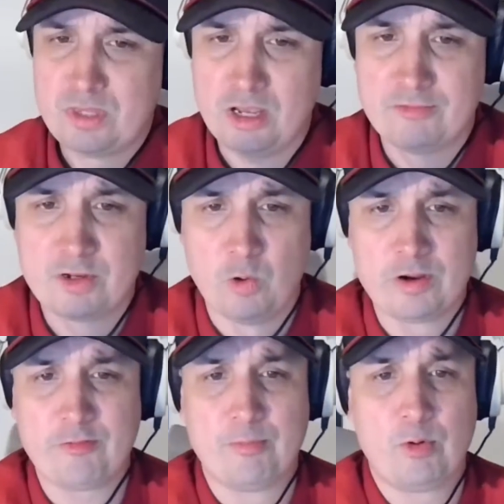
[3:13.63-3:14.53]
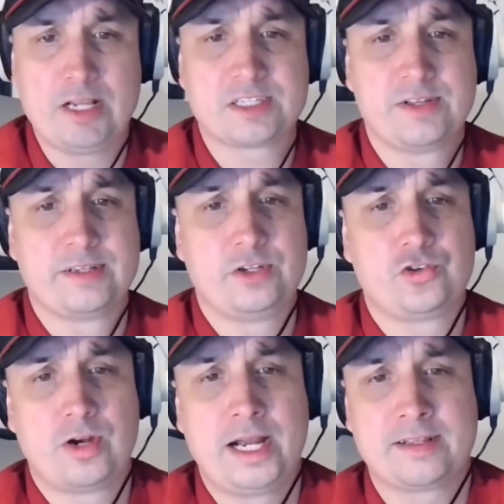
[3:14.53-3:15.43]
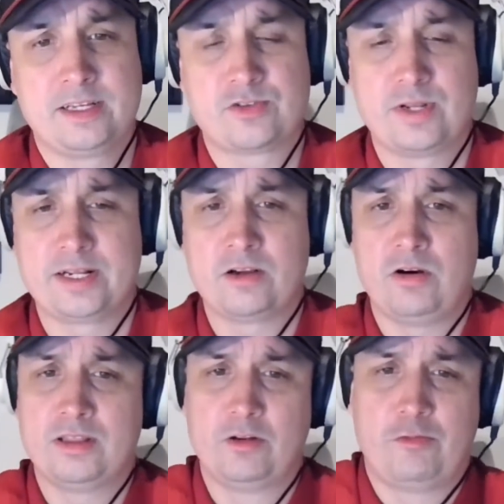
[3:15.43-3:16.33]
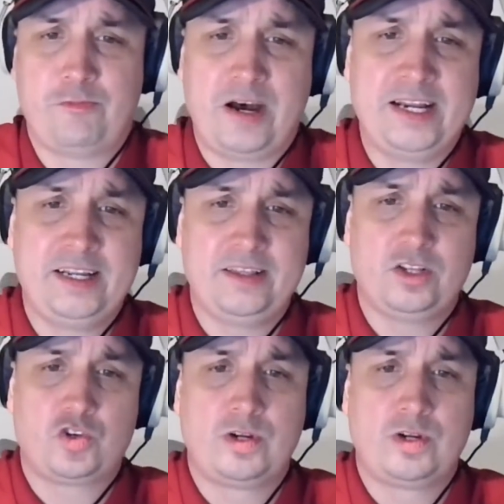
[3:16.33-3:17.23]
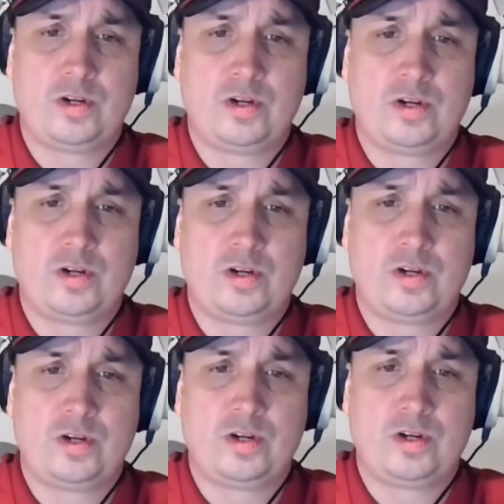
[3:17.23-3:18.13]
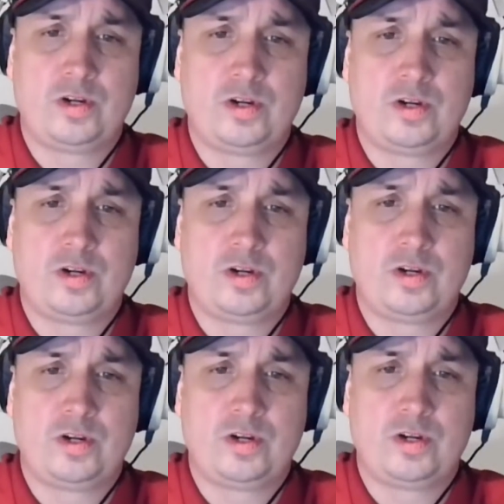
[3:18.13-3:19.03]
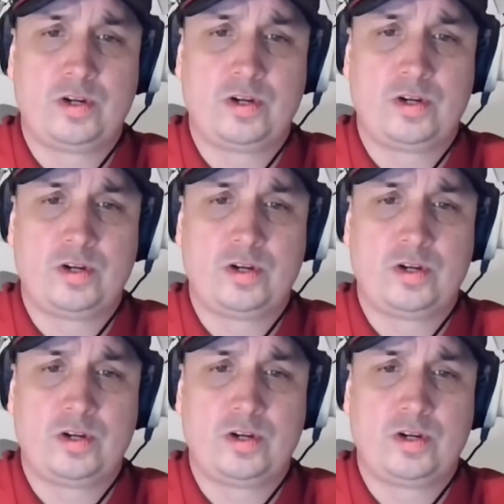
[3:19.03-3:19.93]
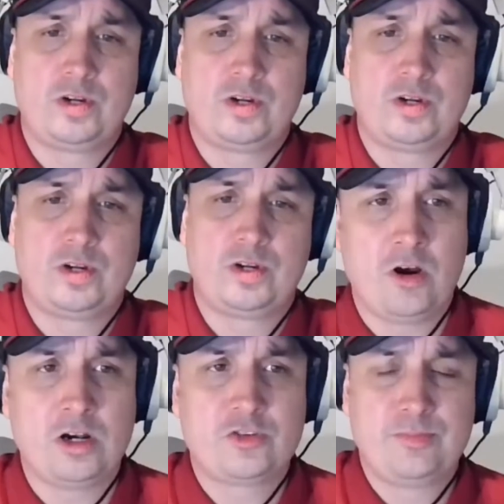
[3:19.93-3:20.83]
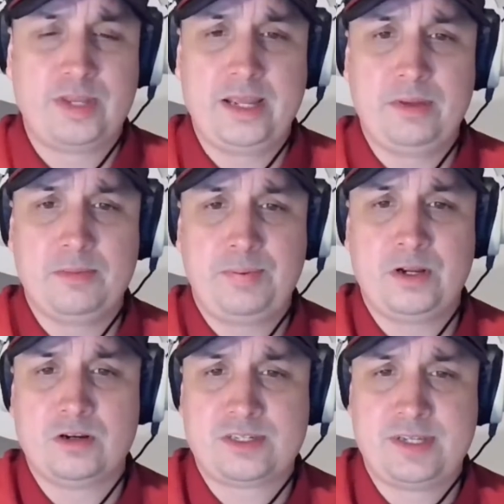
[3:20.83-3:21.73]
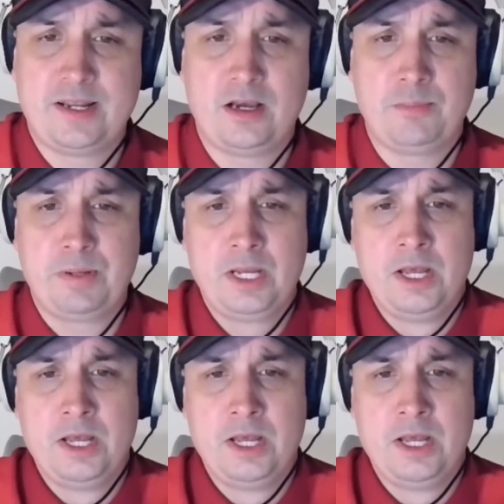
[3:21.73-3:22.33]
of going from wrestling to track. That's what I call it. Little fight in the trenches, and then show off the speed. Hard-earned yards from Dameon Pierce, set up